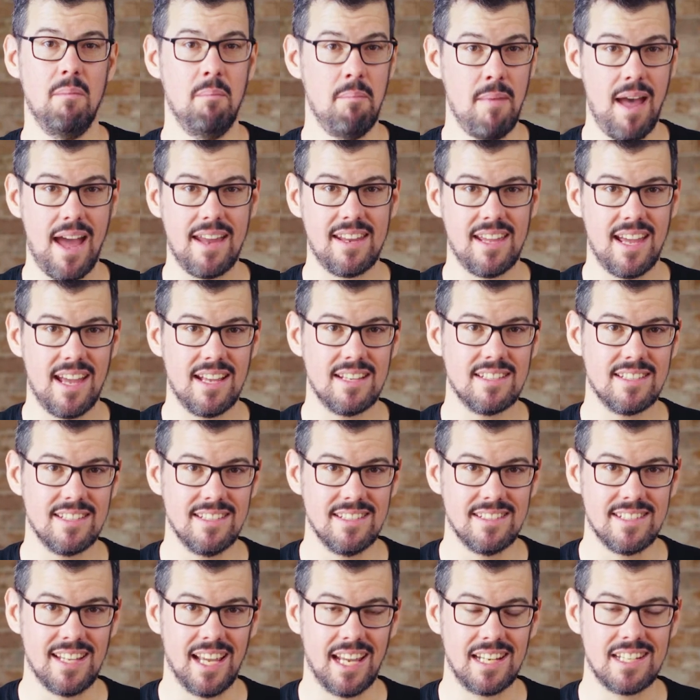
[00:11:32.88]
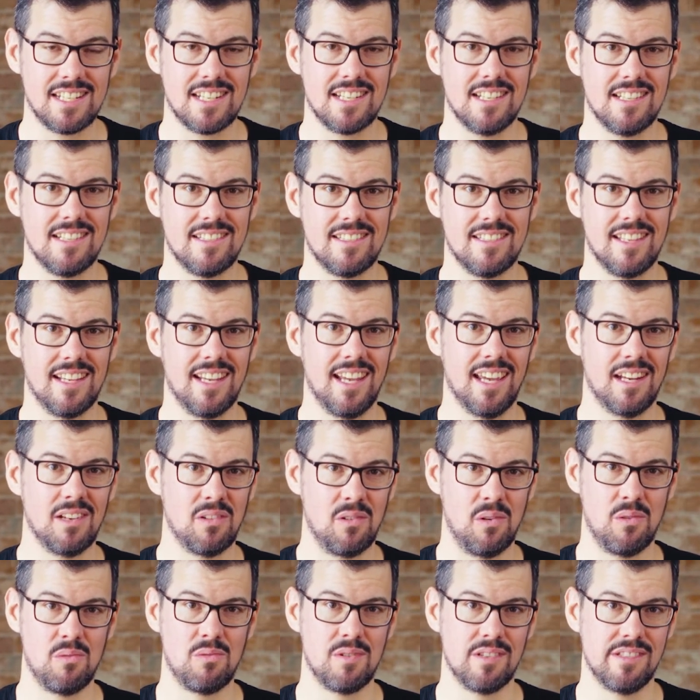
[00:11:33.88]
Matt has intentions to get
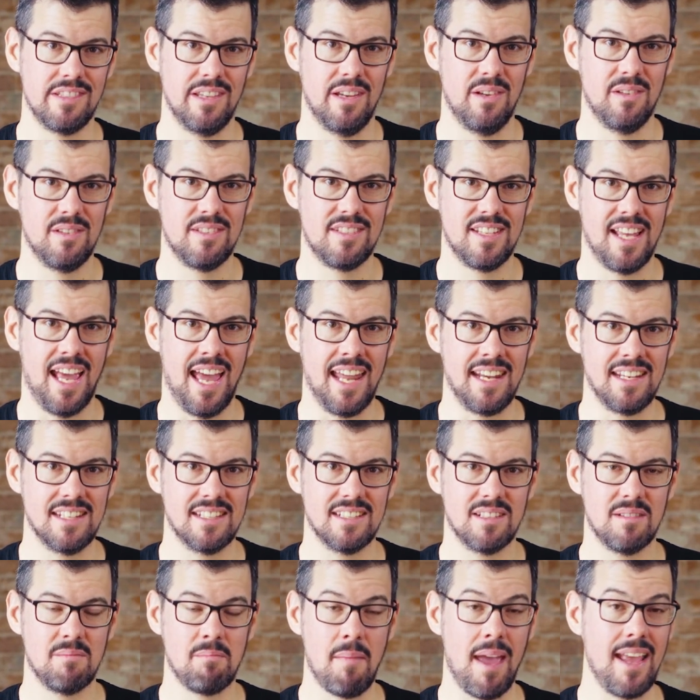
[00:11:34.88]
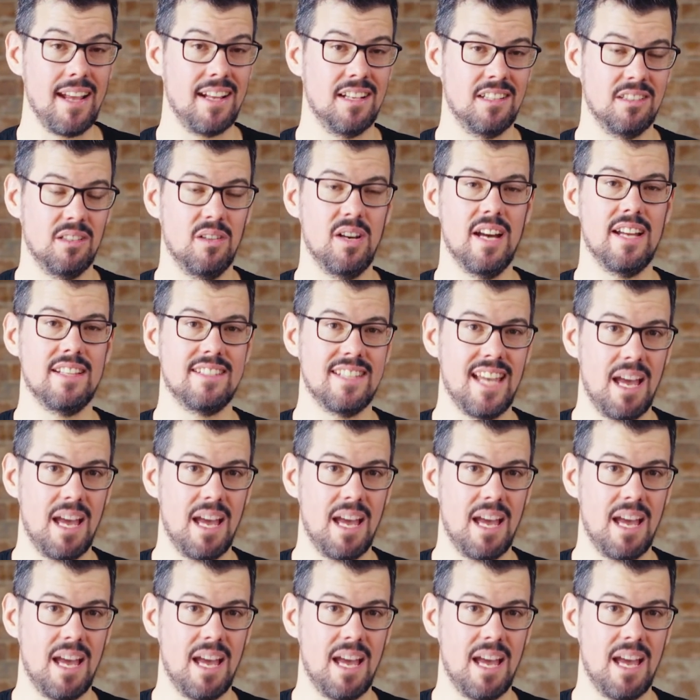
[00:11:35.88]
good results and make clients